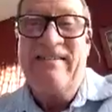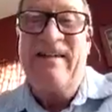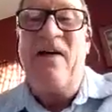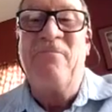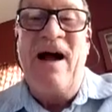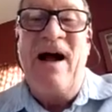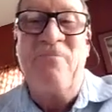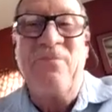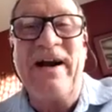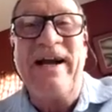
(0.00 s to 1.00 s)

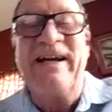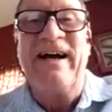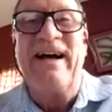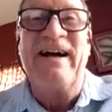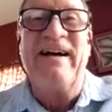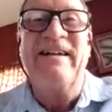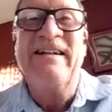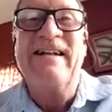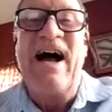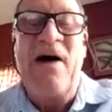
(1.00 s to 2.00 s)
I'll bring
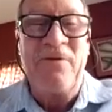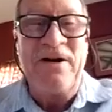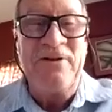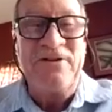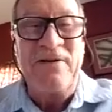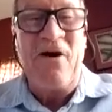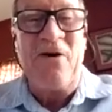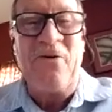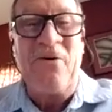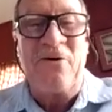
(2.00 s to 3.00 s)
you some
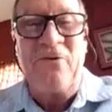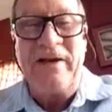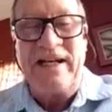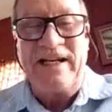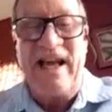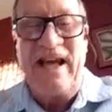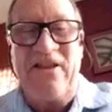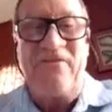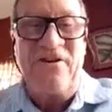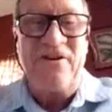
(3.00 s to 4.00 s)
artwork when we get
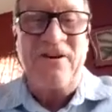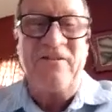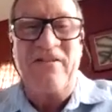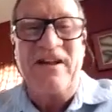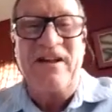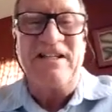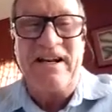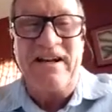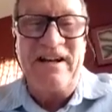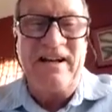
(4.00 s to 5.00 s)
together for your
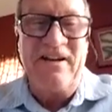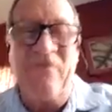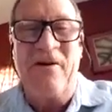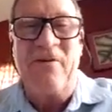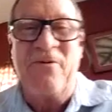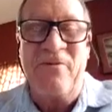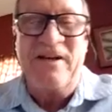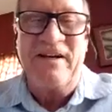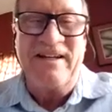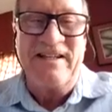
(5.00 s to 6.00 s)
convention in November,
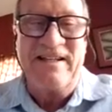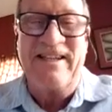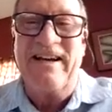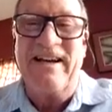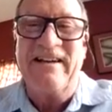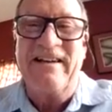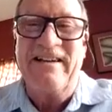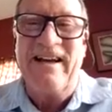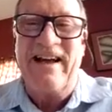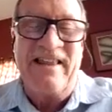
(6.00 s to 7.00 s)
because
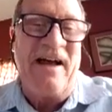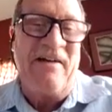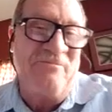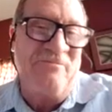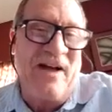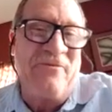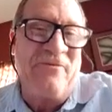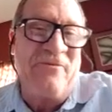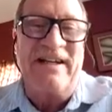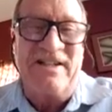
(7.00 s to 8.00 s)
I would
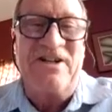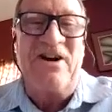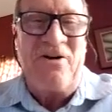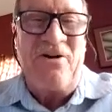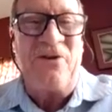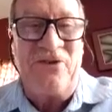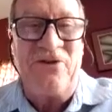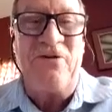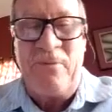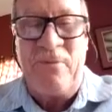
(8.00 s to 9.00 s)
like to share it with
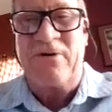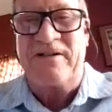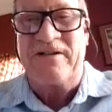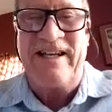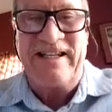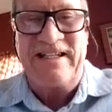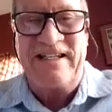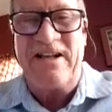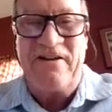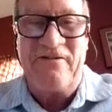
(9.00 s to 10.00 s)
you personally
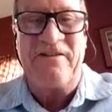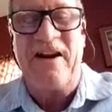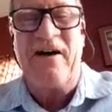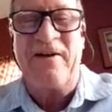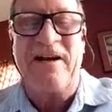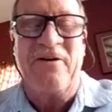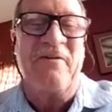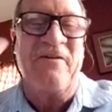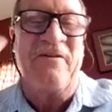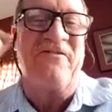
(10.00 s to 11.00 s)
instead of, it'll
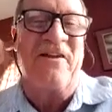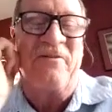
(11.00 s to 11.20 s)
be fun.